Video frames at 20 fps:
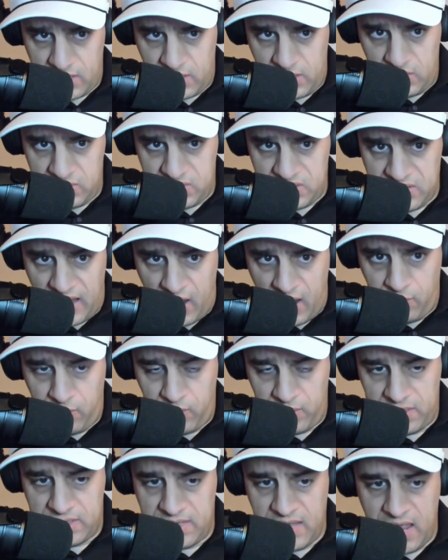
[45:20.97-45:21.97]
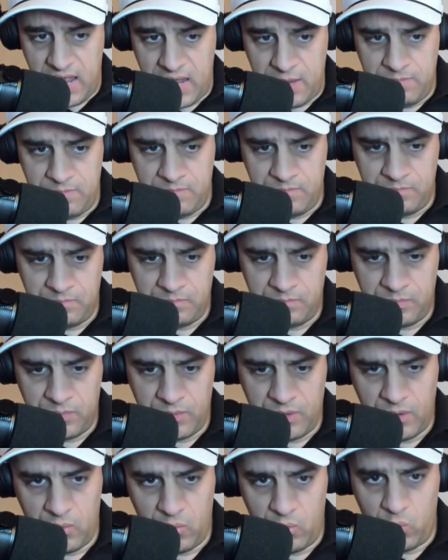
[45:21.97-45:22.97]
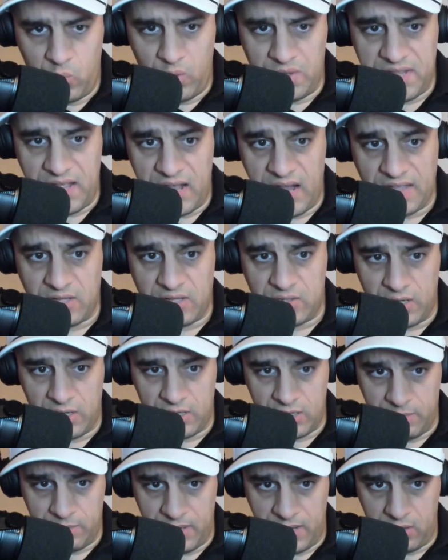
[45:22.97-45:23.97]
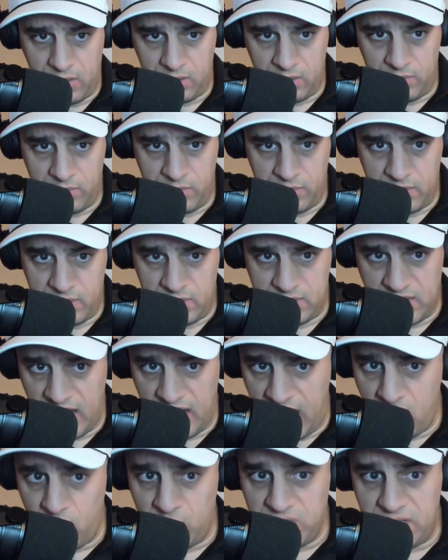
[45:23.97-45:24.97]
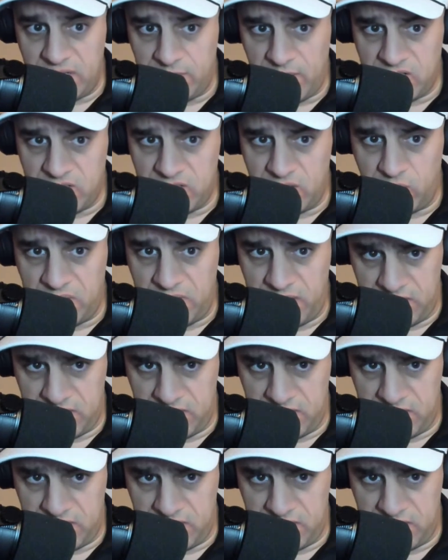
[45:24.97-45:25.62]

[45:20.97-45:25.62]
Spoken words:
I close this out for the day, one thing I like to talk about, because I always end my show